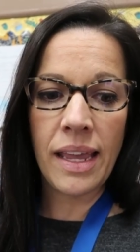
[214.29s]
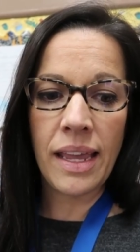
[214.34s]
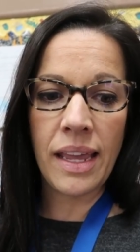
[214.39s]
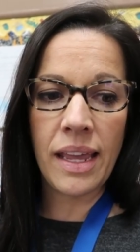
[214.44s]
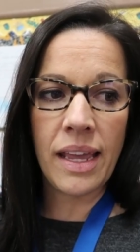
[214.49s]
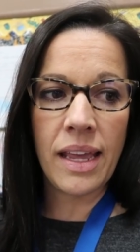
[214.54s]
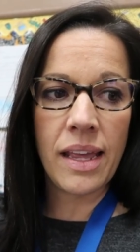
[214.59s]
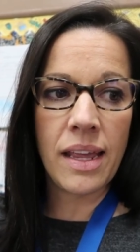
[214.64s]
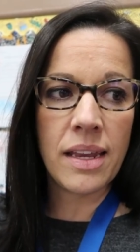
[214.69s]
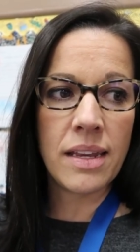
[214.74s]

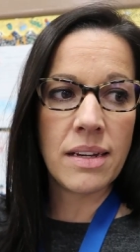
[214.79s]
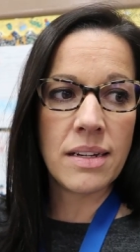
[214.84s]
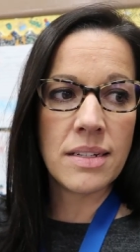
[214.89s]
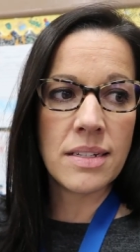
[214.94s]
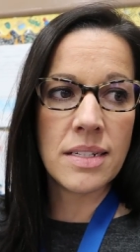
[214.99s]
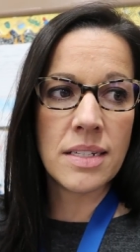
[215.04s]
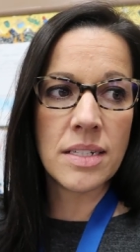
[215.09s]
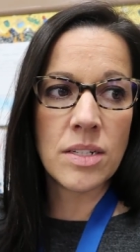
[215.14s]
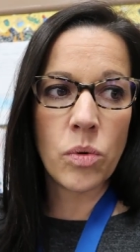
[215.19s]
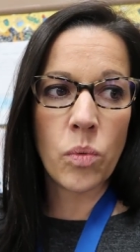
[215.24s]

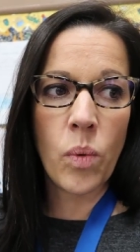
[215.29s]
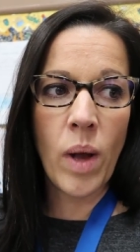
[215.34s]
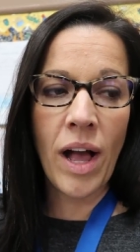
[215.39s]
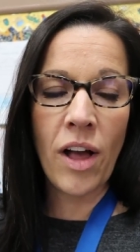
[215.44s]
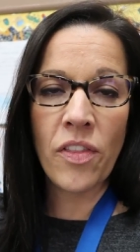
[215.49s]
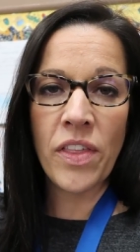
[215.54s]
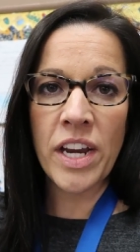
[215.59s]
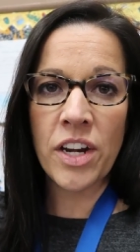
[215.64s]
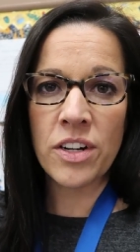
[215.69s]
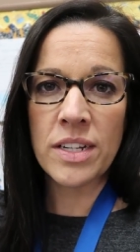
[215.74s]
and
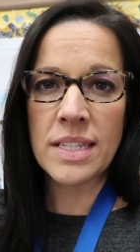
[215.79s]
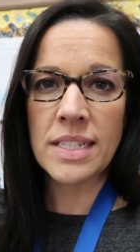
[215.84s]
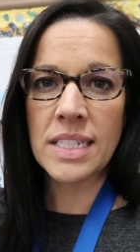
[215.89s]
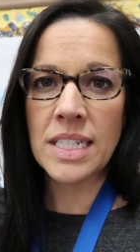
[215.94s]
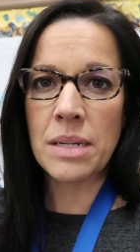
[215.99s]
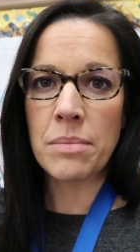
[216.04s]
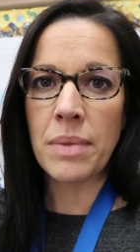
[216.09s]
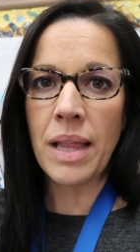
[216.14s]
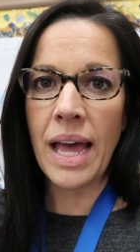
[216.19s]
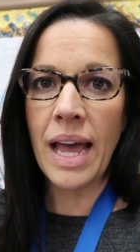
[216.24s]
while they're in
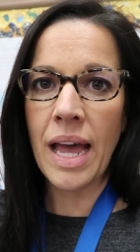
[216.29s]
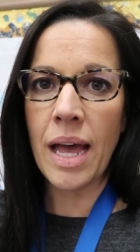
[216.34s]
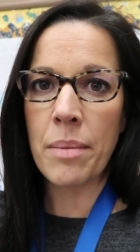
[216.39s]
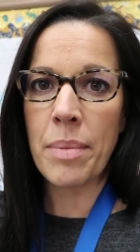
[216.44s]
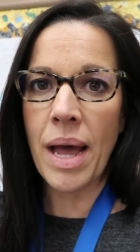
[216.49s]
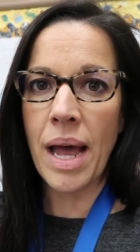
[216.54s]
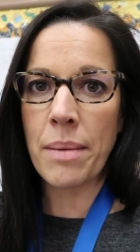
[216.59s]
STEM Lab,